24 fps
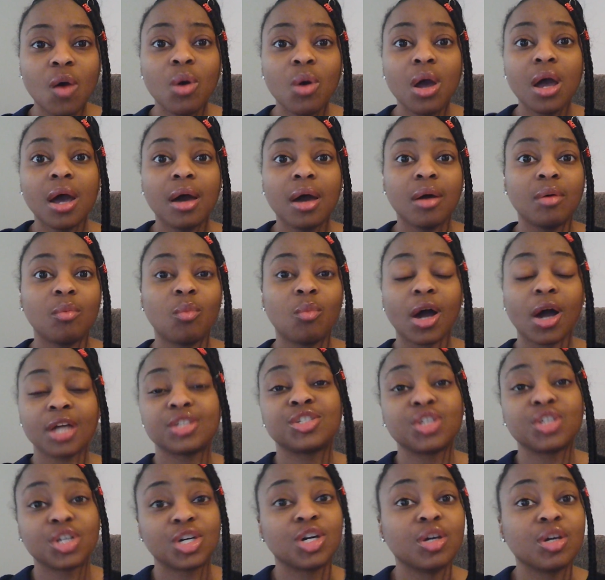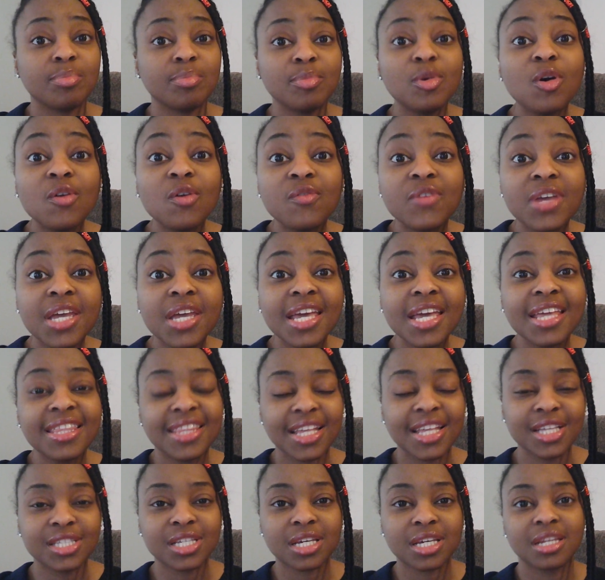watch a good movie that's
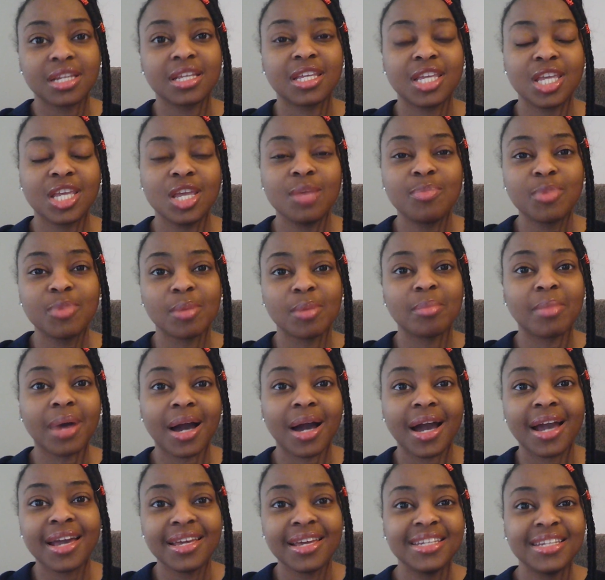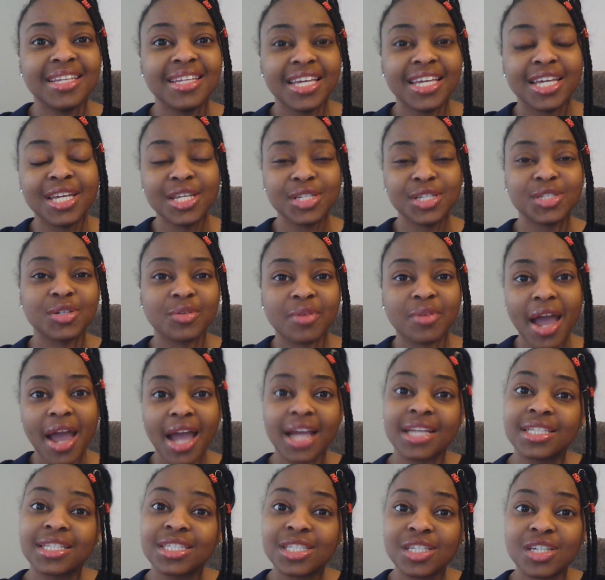going to keep your mind
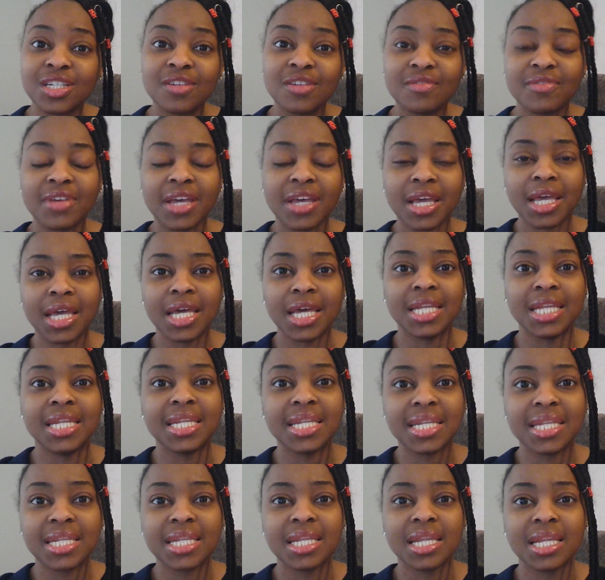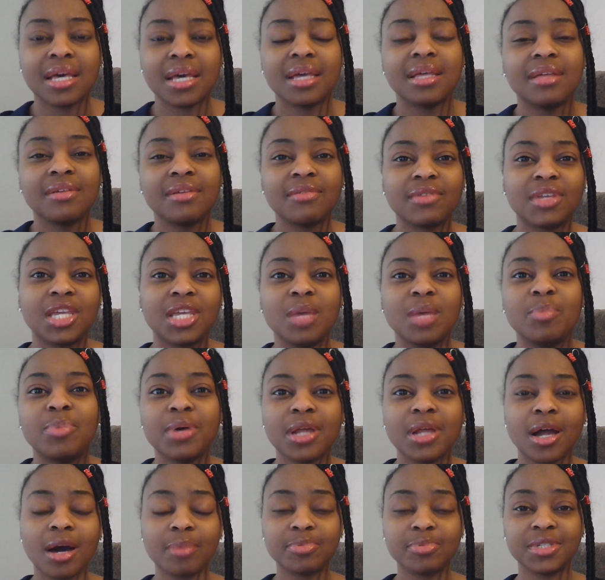interactive and keep it
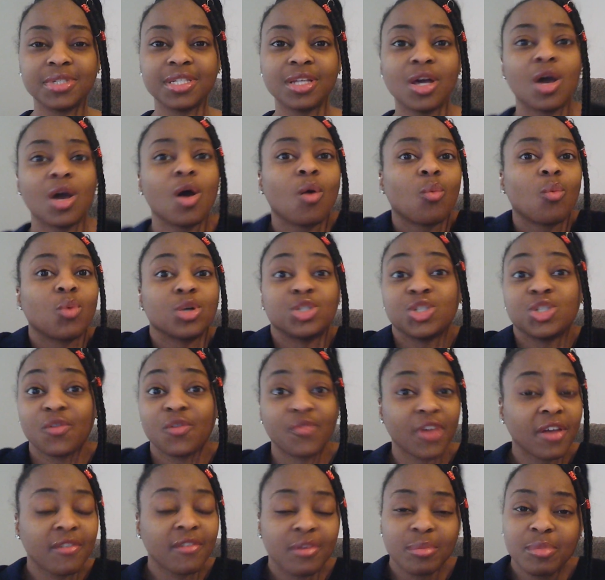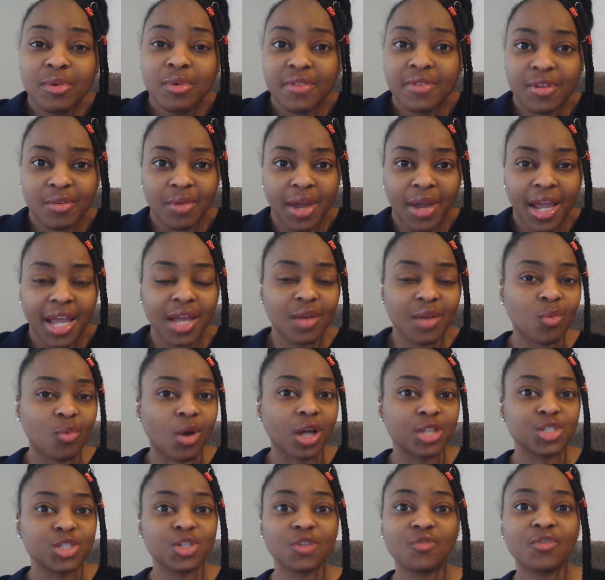up to, what's your favorite movie, right? Watch your
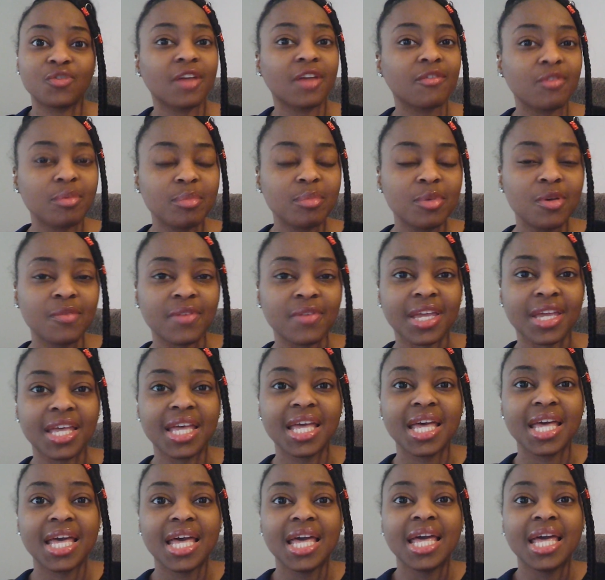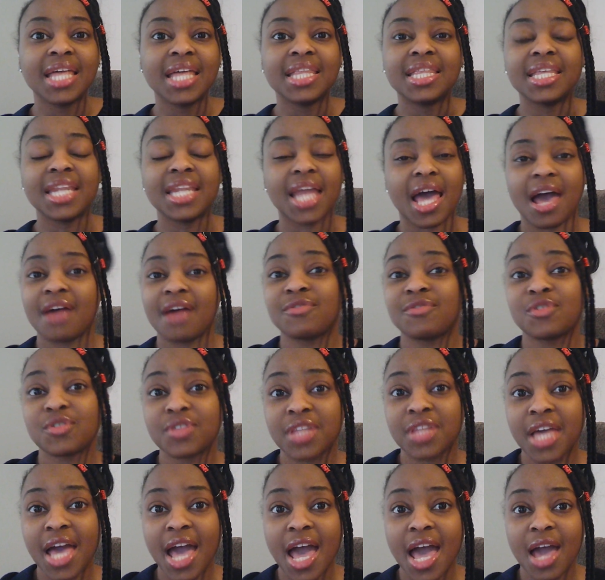favorite movie. Then after
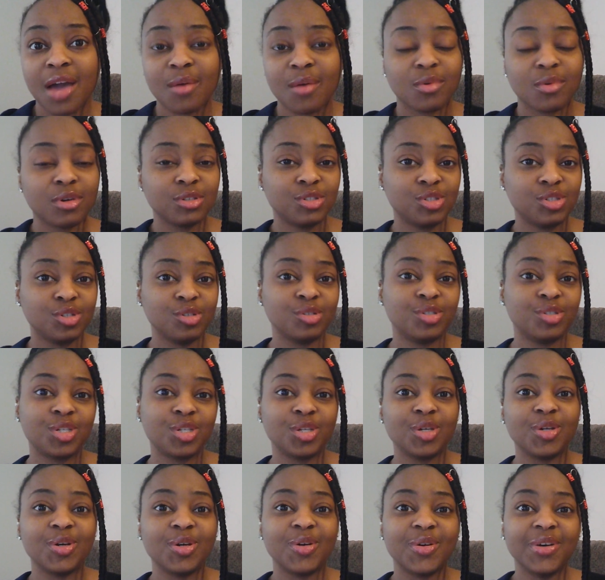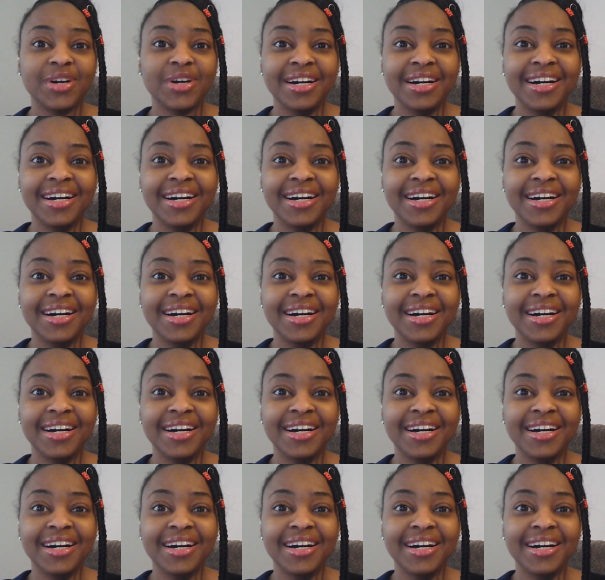that, I want you to